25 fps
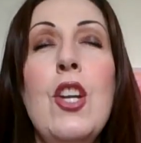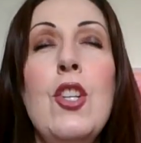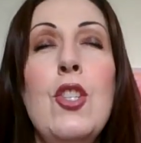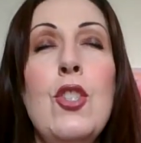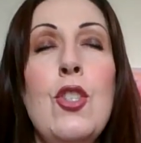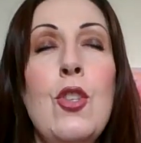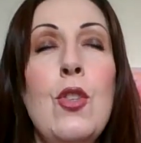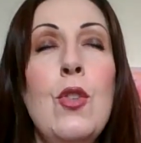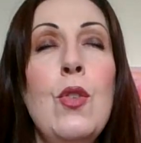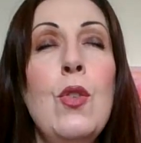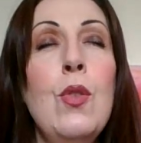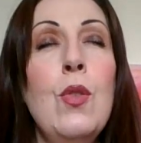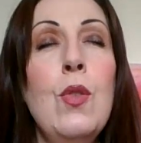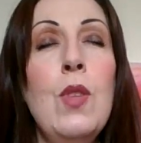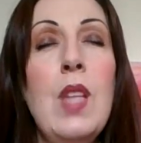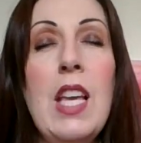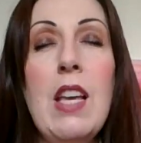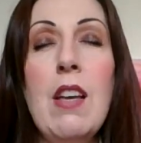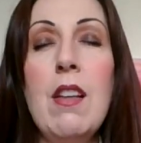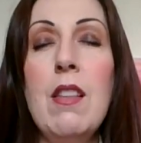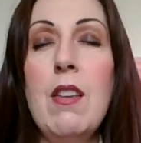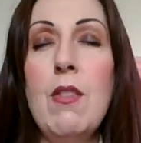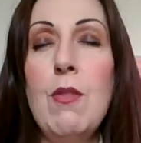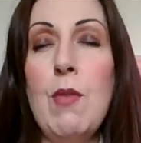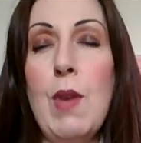to the
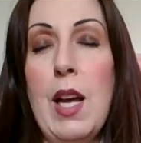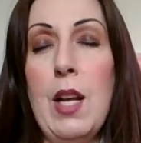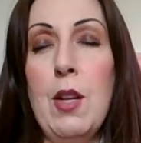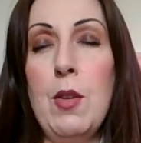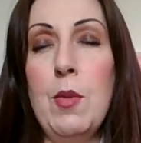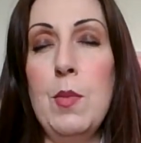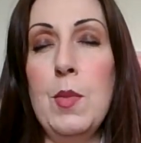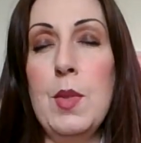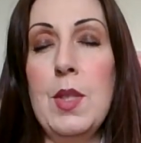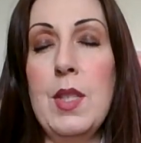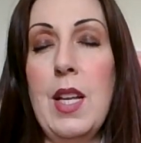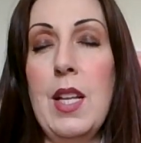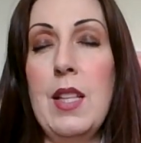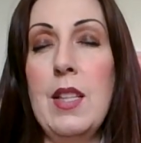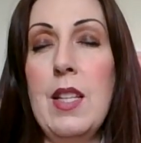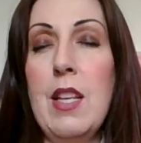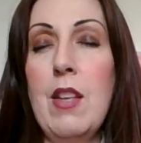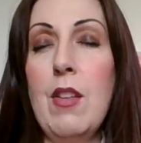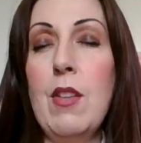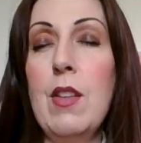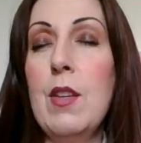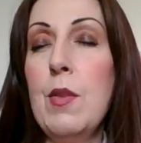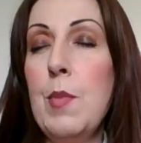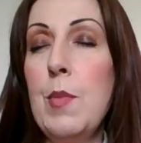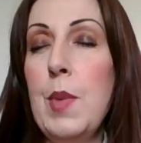other realms and the
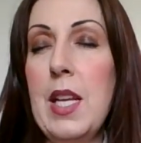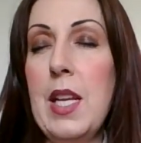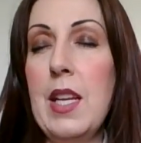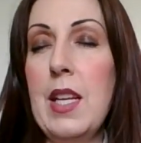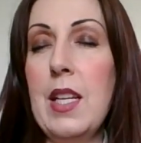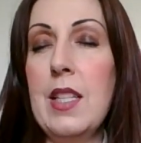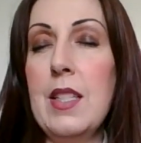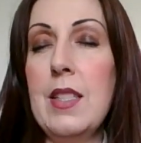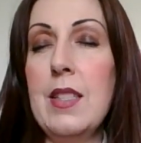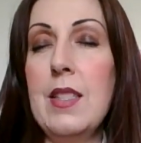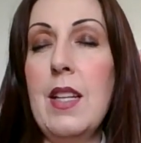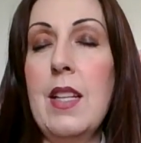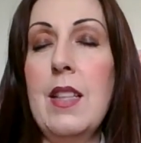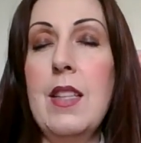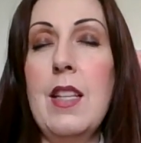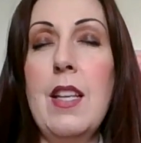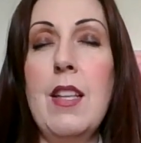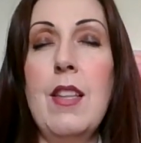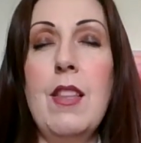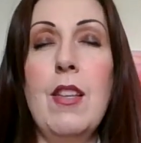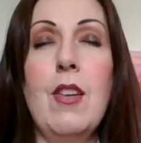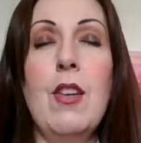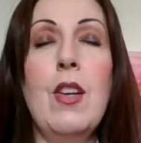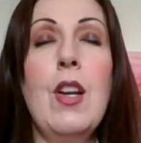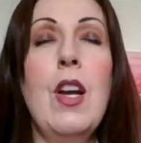other beings and the
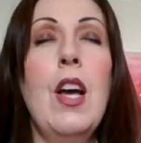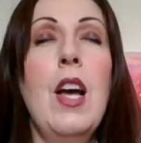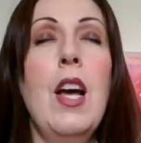other